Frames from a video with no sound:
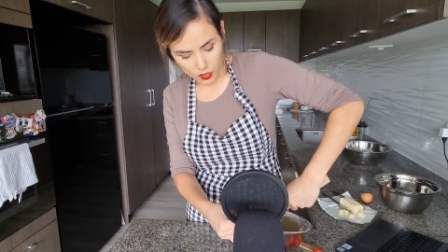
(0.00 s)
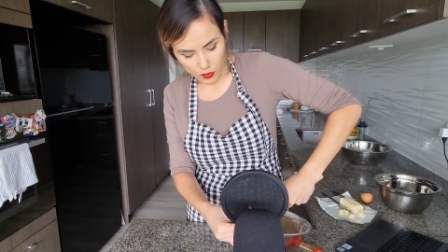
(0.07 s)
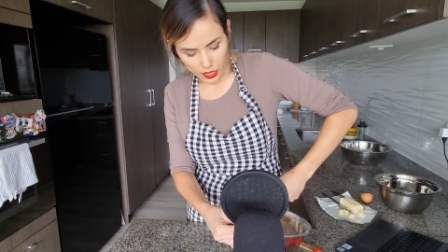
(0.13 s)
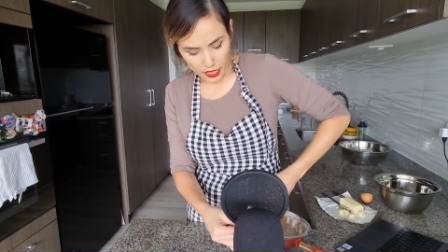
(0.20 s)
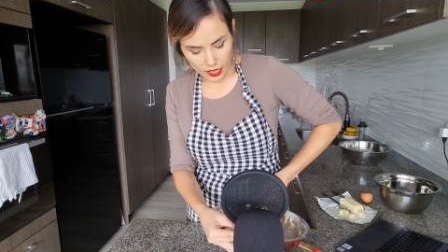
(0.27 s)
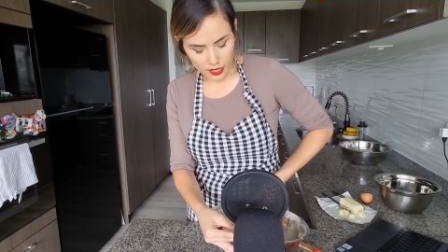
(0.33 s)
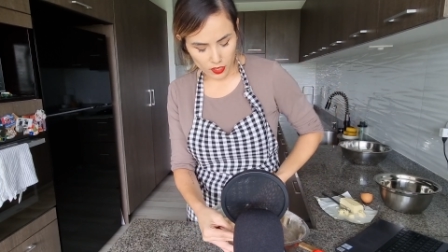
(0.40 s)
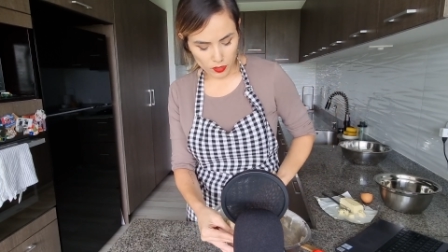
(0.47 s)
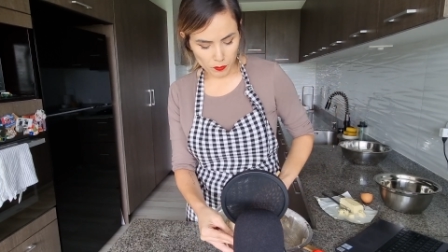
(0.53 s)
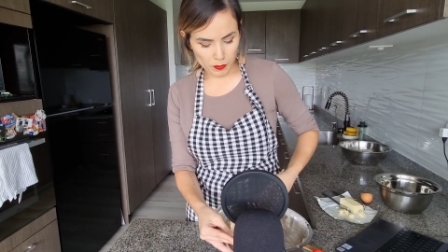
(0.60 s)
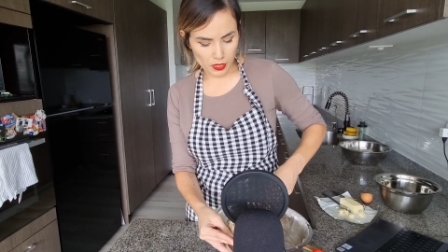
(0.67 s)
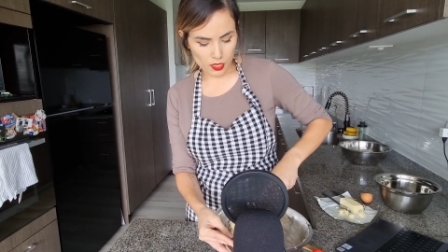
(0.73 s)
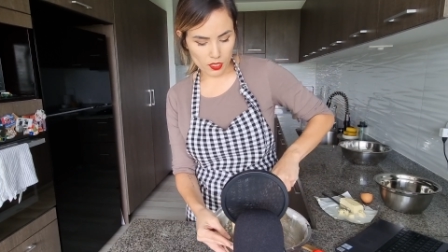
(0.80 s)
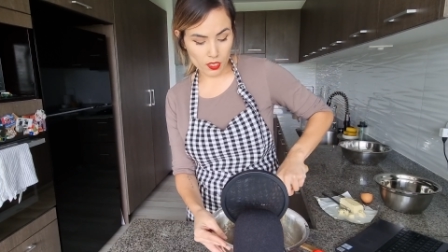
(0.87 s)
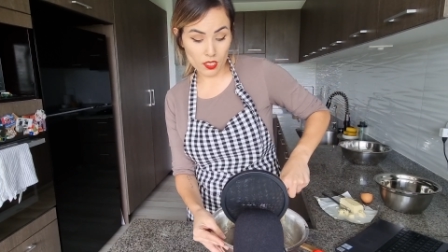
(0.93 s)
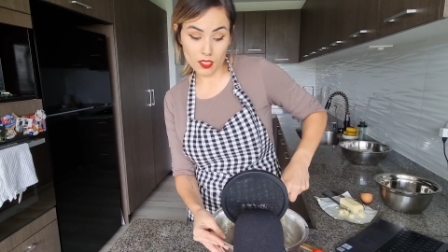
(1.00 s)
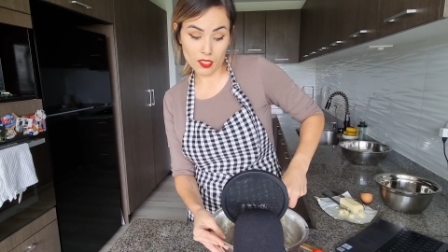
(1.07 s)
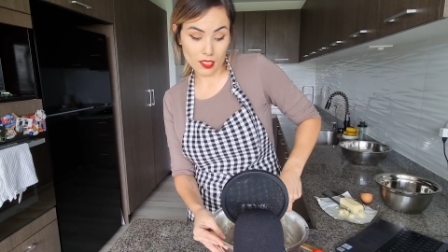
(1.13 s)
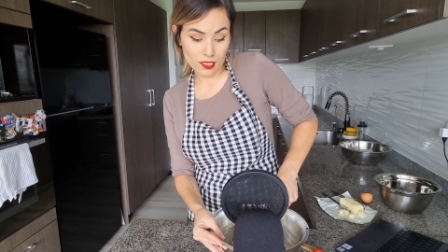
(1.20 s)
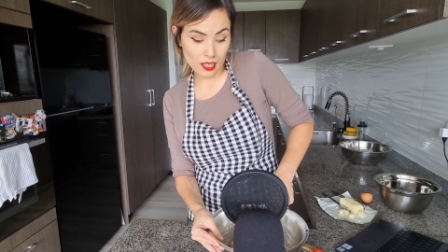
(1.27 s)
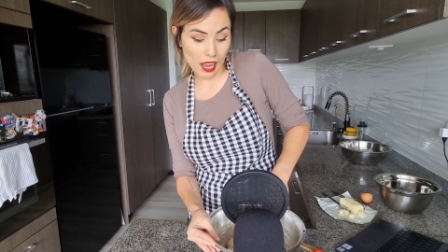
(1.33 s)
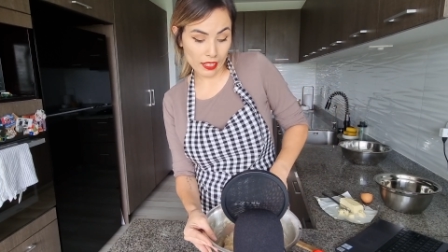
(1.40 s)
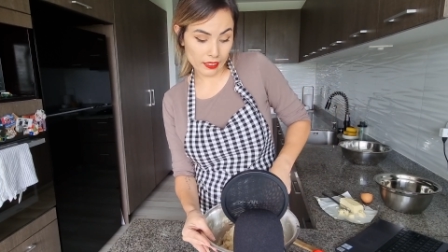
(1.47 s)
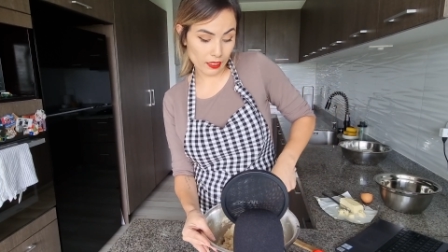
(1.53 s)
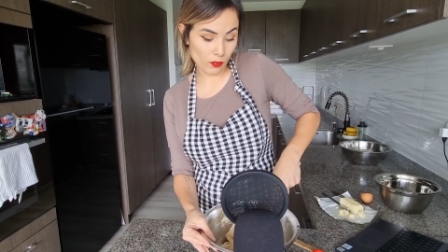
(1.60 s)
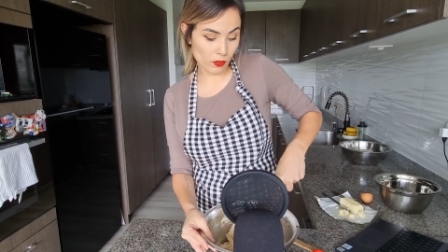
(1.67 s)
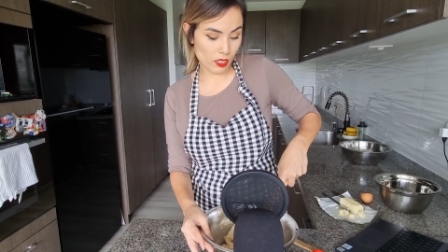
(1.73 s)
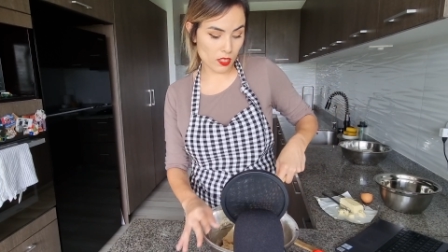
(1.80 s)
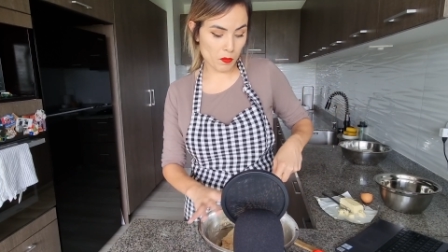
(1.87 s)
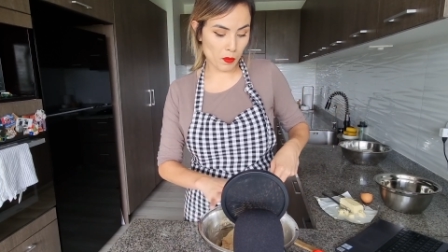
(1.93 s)
I hope this is exactly
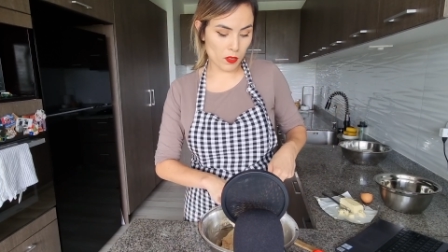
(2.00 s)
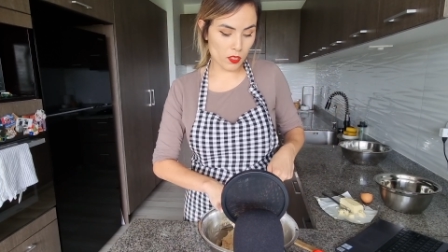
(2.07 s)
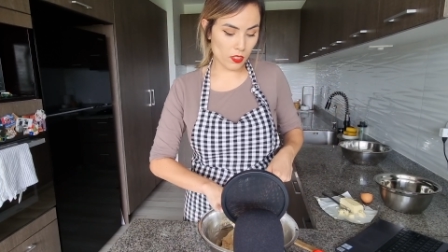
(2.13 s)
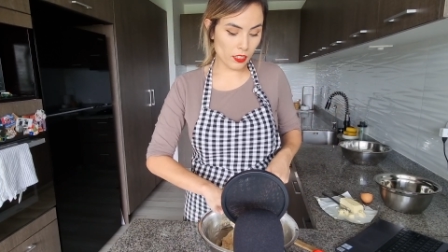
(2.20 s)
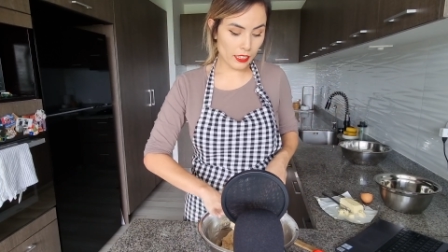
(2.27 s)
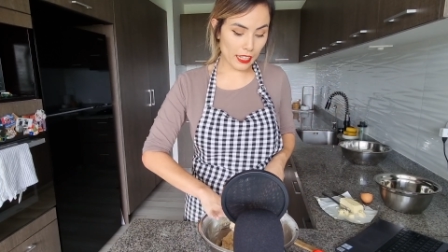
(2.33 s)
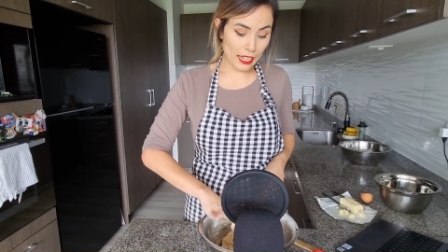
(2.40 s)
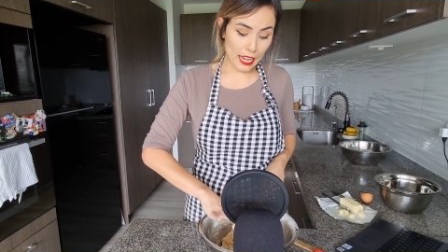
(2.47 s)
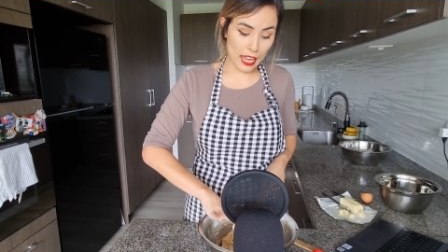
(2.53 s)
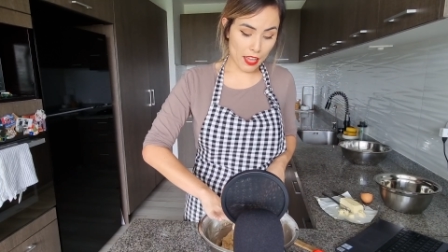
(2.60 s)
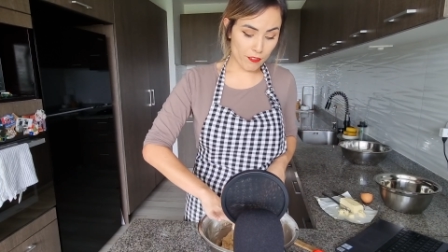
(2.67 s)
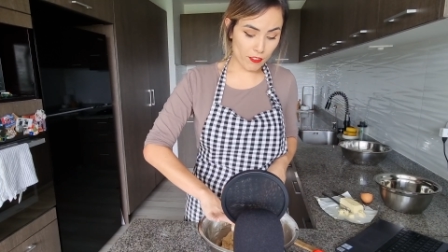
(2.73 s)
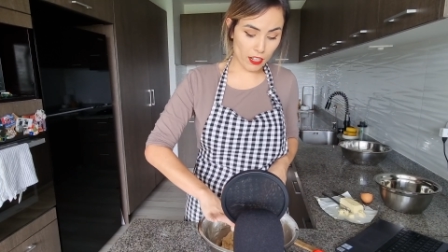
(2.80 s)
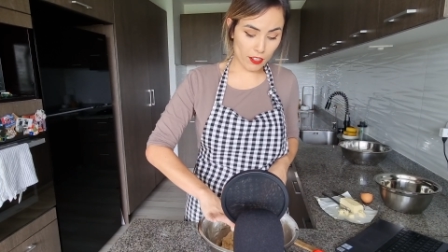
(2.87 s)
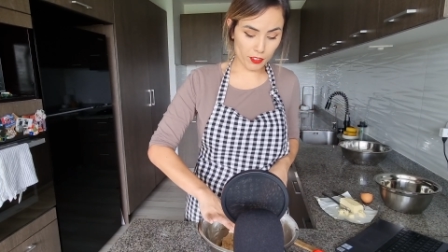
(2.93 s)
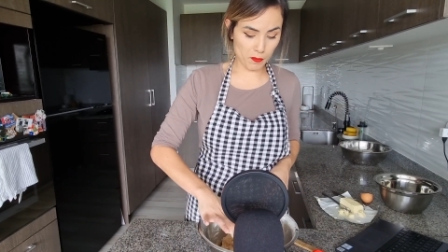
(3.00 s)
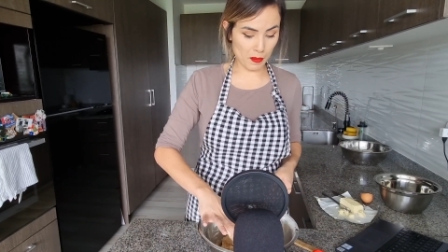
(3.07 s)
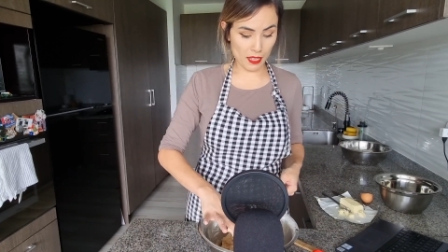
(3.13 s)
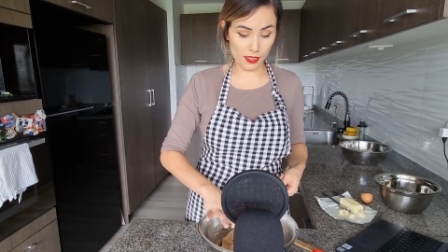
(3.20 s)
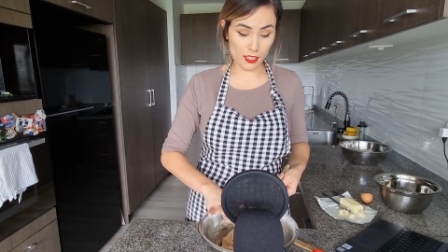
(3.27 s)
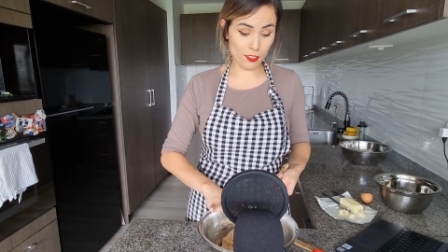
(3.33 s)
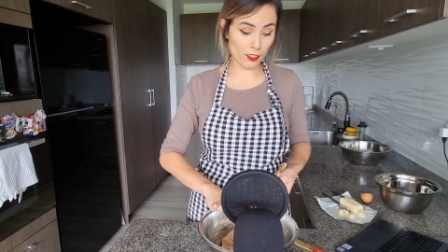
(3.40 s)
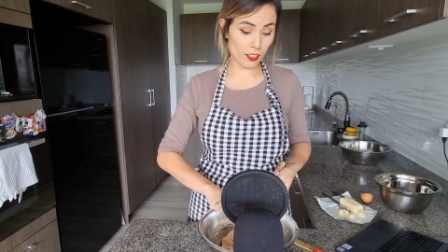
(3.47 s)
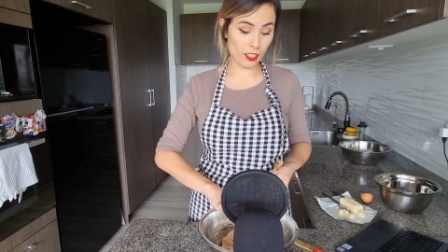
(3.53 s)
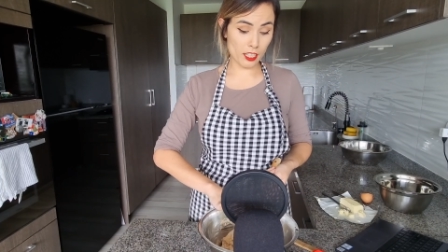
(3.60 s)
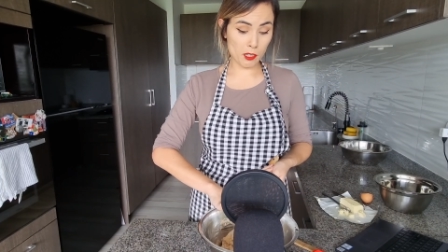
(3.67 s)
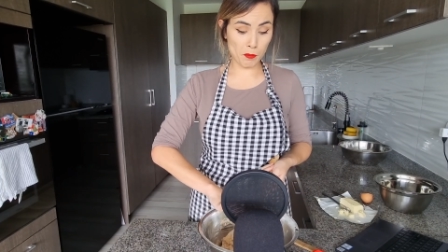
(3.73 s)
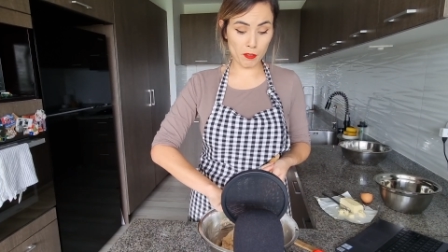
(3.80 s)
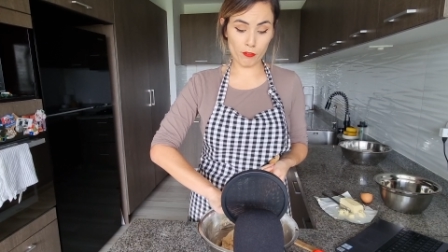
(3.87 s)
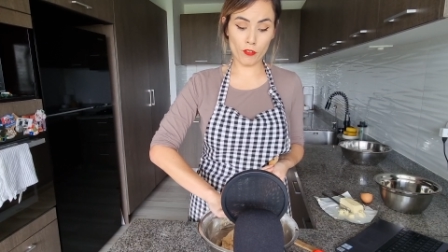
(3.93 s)
what it's supposed to look like. I have never made these
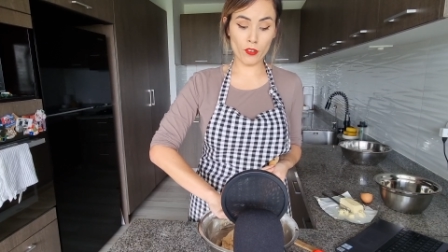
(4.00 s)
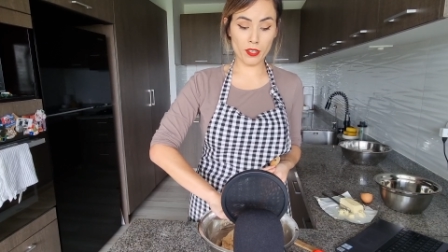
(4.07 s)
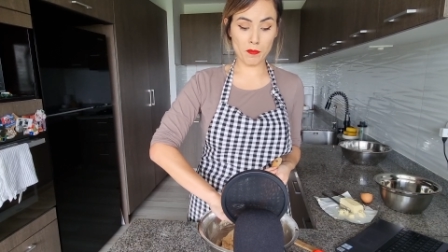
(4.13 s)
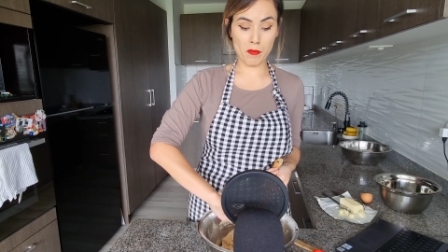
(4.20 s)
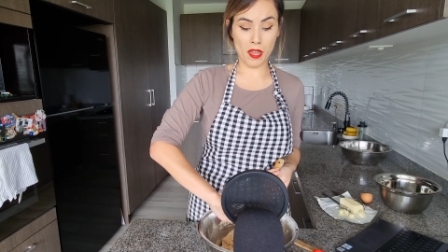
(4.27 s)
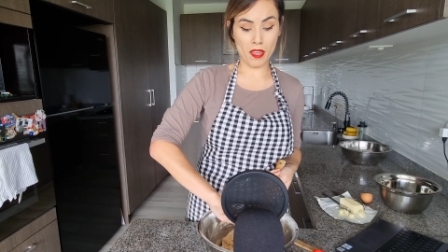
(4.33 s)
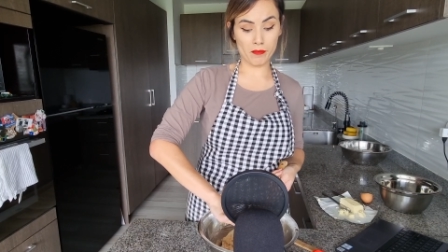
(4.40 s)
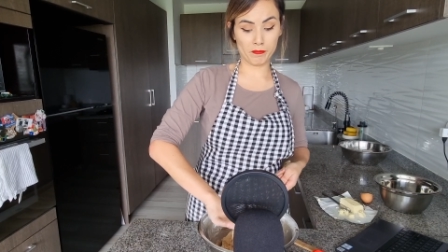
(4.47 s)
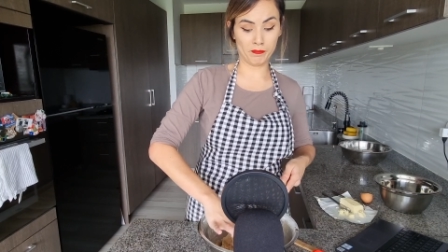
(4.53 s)
cookies before, but